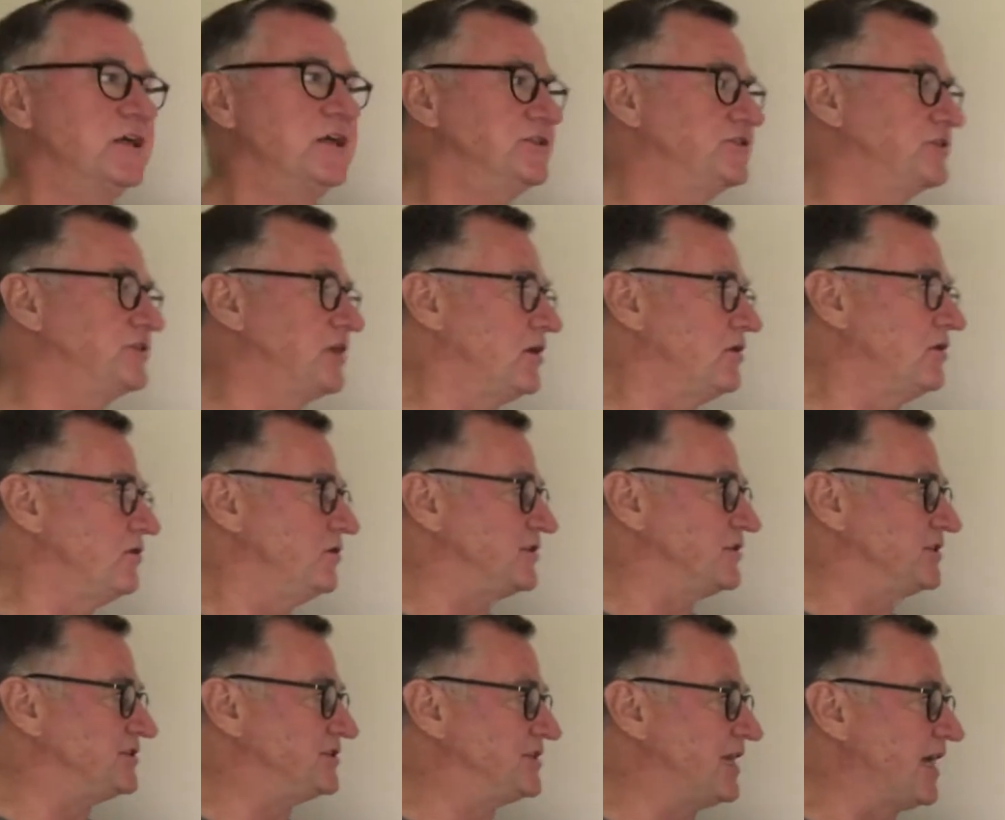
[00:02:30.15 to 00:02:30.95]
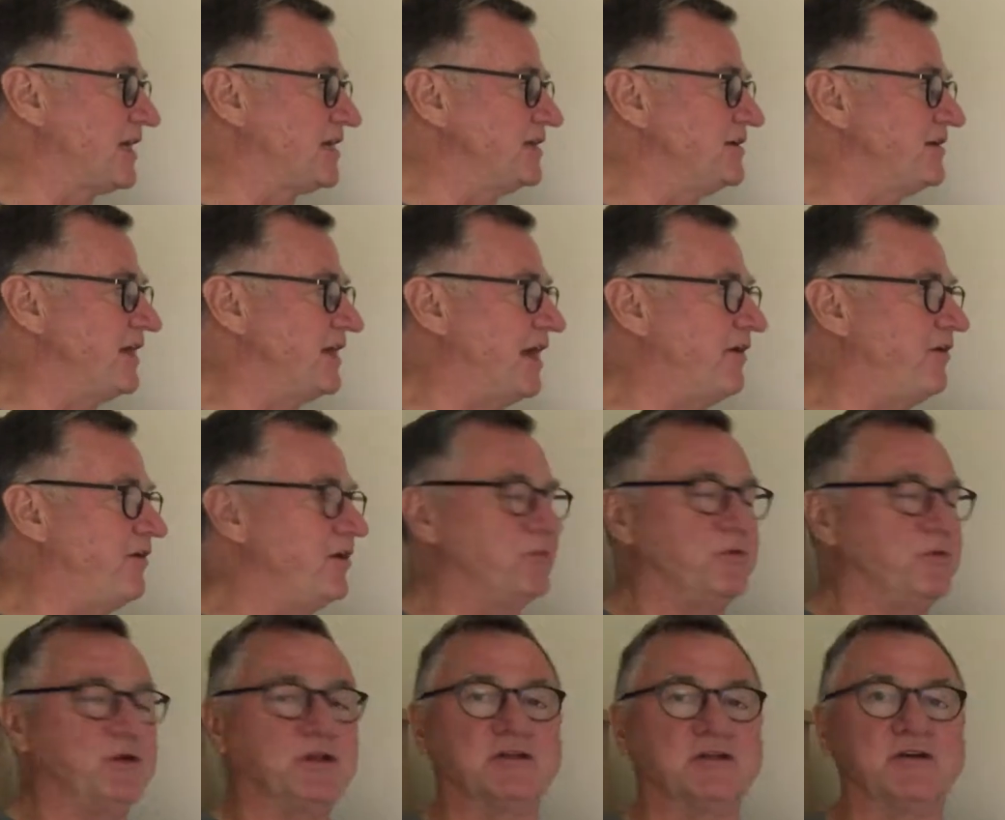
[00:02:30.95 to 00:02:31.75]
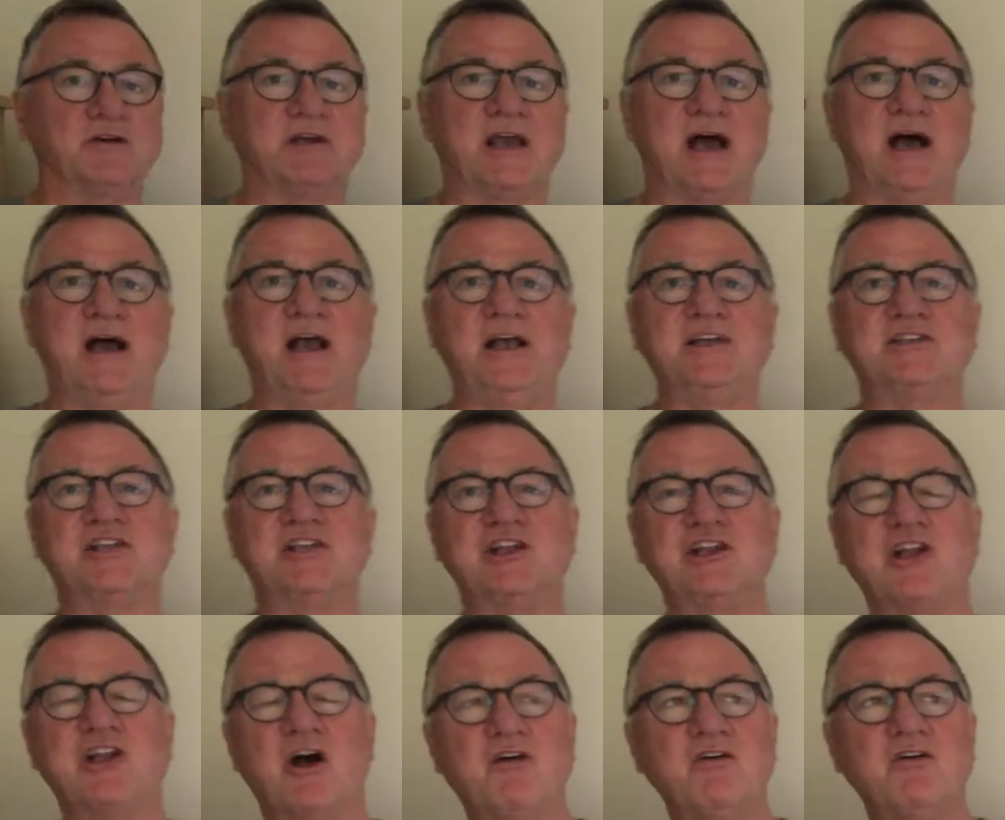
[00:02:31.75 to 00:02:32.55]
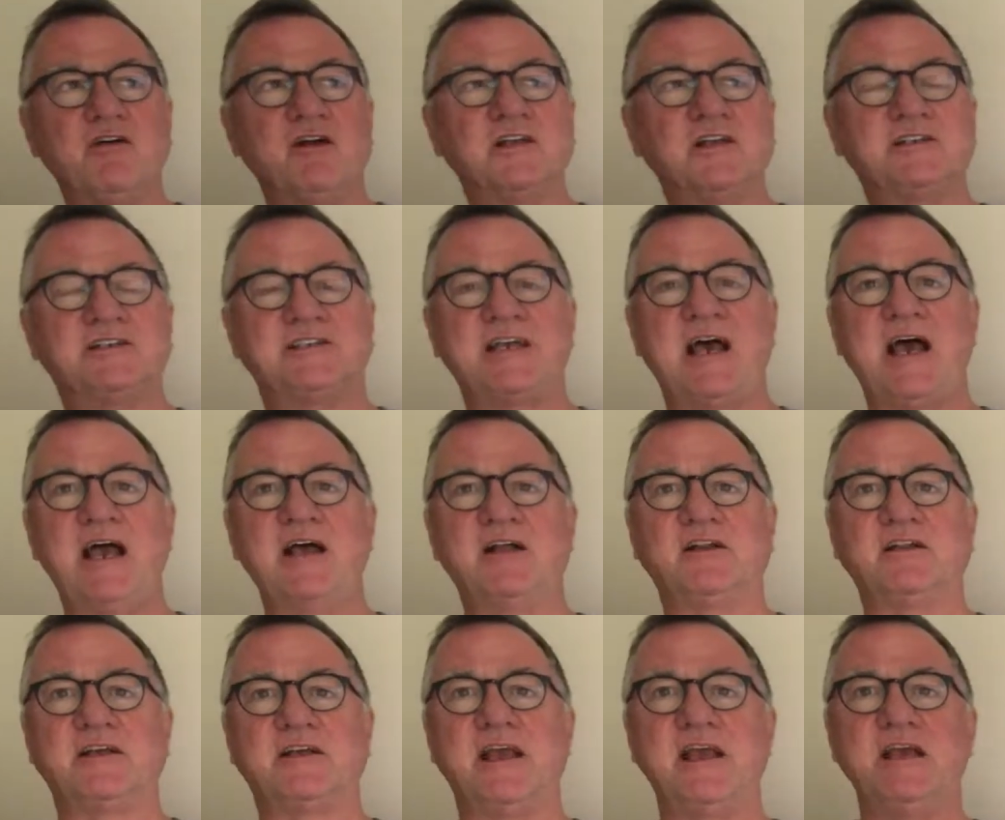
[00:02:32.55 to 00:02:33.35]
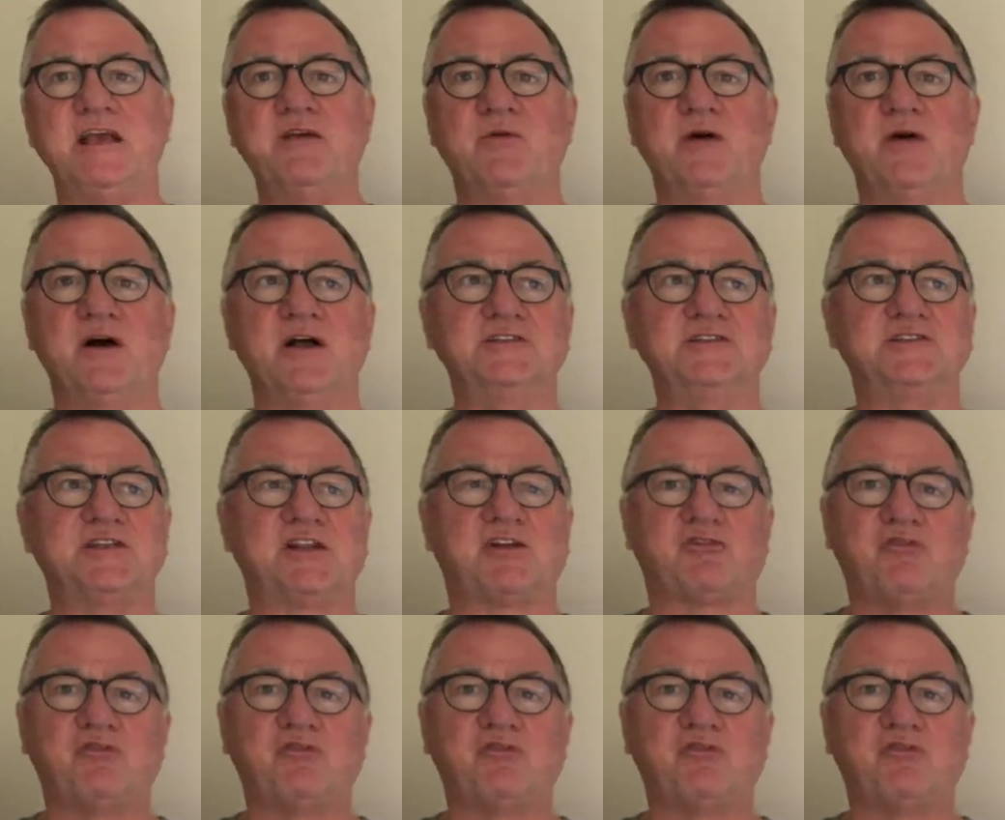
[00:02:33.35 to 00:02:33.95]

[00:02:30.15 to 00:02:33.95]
So the second area we'd look at is longer tail keywords,